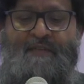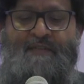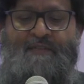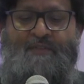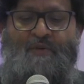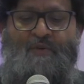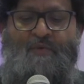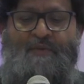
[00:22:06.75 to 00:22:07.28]

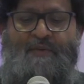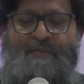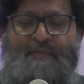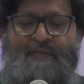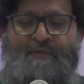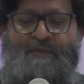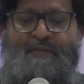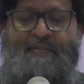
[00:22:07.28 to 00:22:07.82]
So
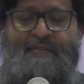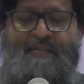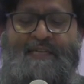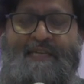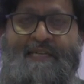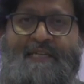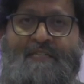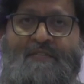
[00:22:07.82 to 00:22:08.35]
you know,
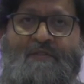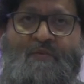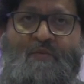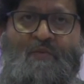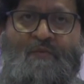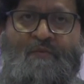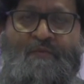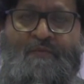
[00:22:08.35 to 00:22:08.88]
it is
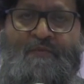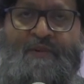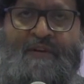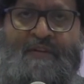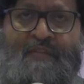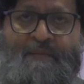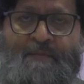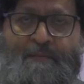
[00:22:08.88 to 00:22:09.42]

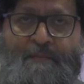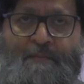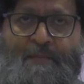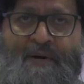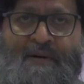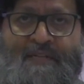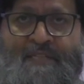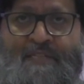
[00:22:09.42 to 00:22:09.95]
very
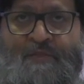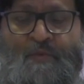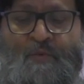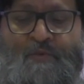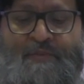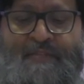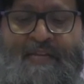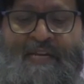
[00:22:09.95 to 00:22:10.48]
biased
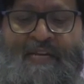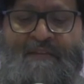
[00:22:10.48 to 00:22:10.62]
towards that,